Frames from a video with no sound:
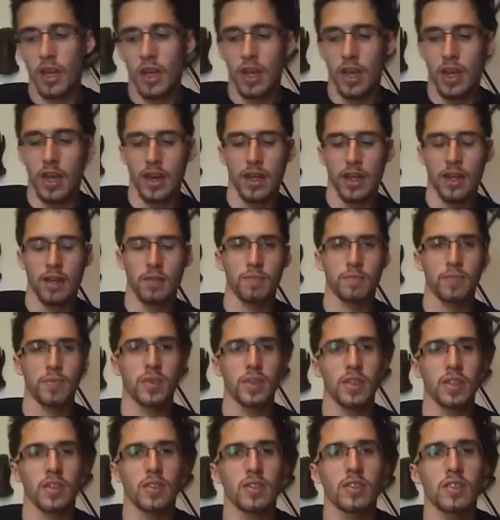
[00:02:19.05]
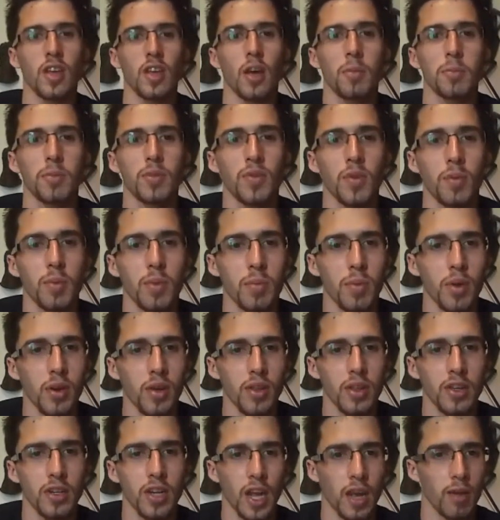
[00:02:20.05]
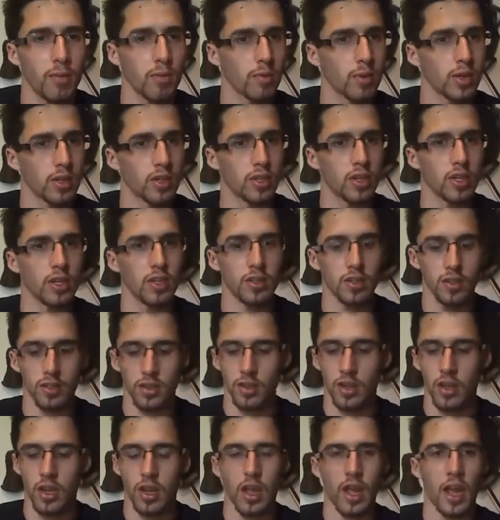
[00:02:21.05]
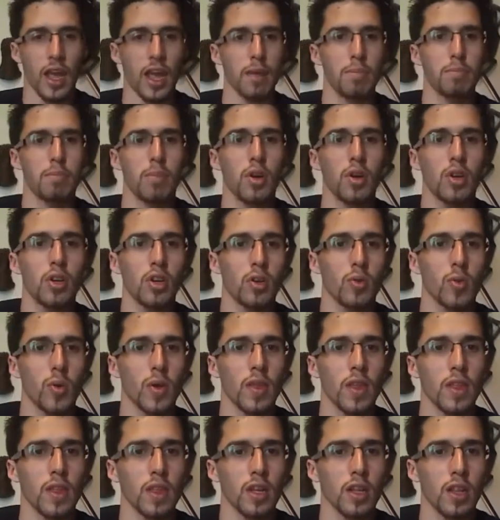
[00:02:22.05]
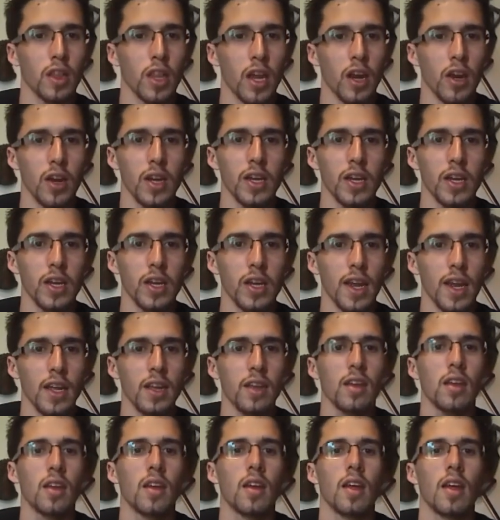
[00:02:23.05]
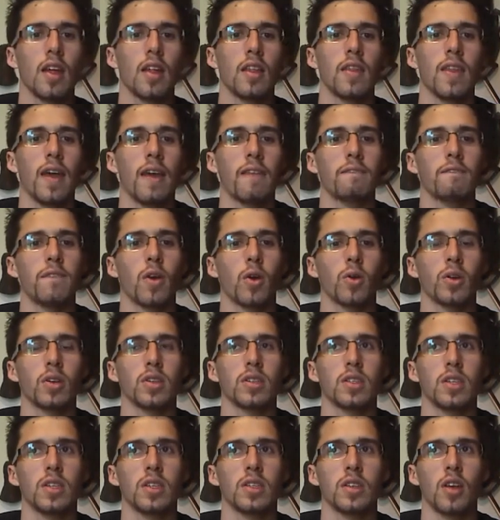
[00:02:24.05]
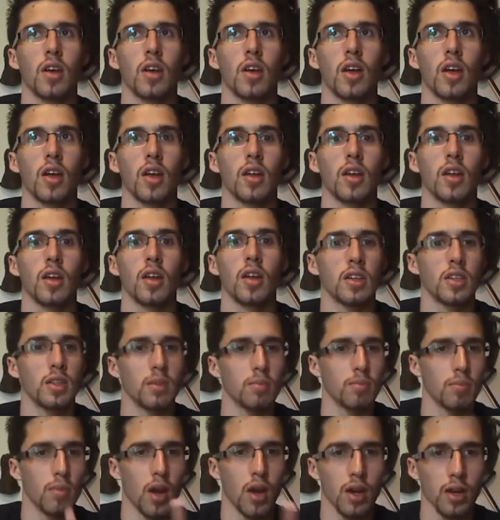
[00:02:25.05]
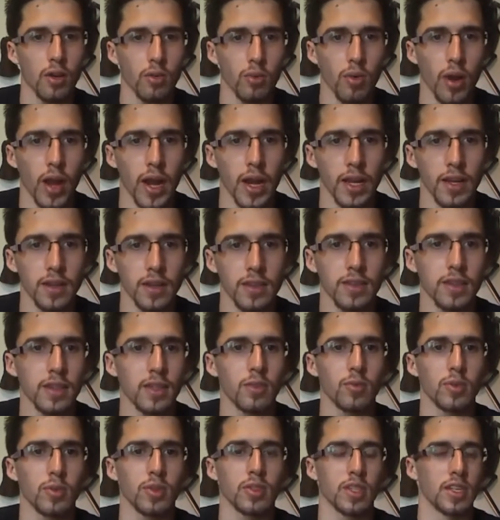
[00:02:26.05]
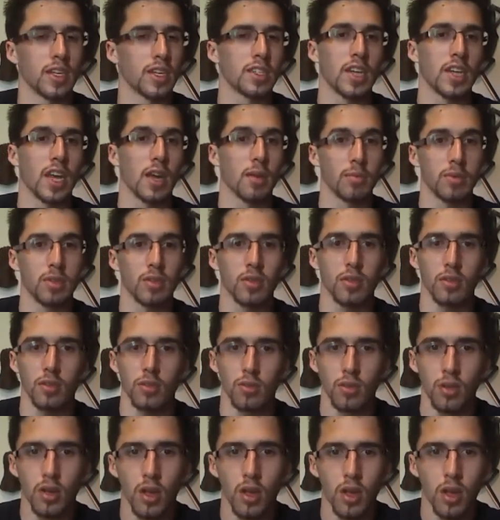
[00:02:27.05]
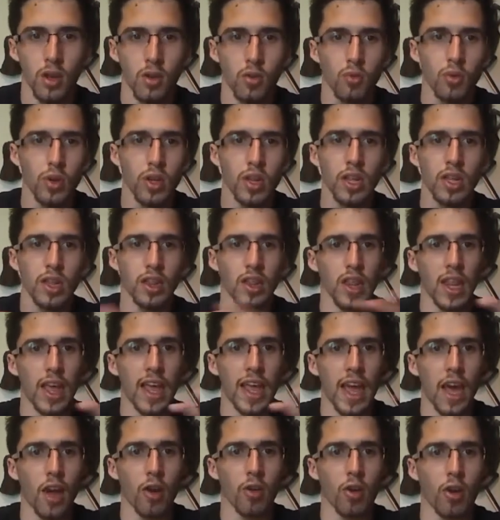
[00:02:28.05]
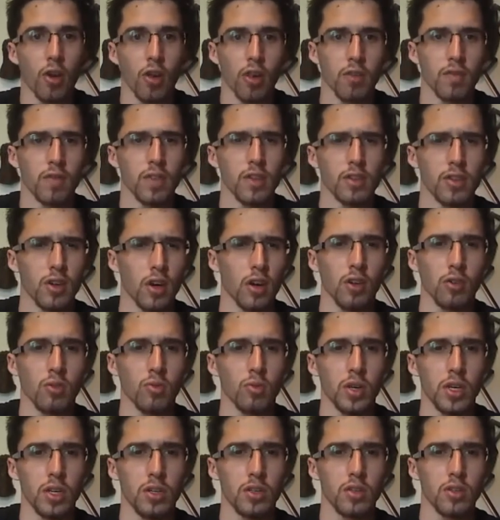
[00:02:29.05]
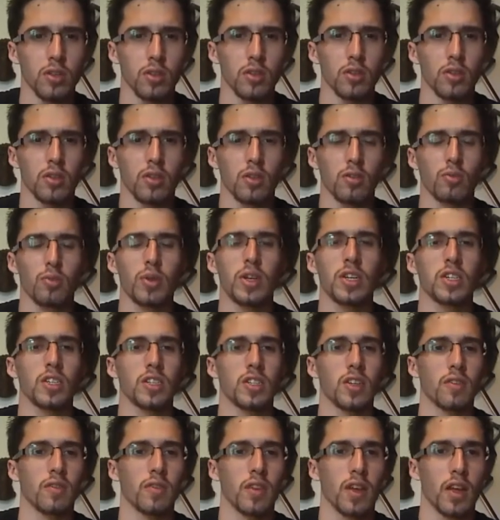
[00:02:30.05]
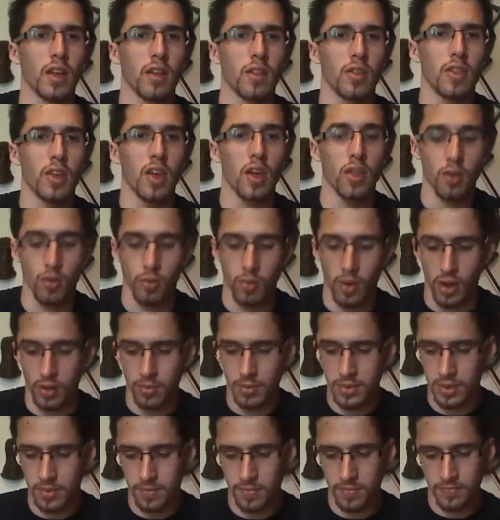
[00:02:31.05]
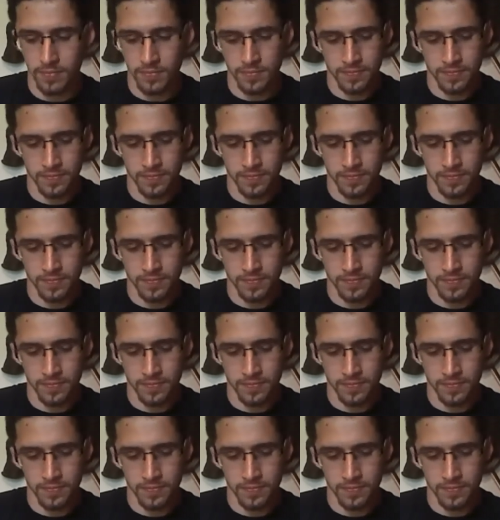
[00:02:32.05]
And it comes from the Book of the Damned, which is a book within the Galarian setting that focuses on the demonic writings, and it was an attempt to really lay out all of the dark reaches of the other realms.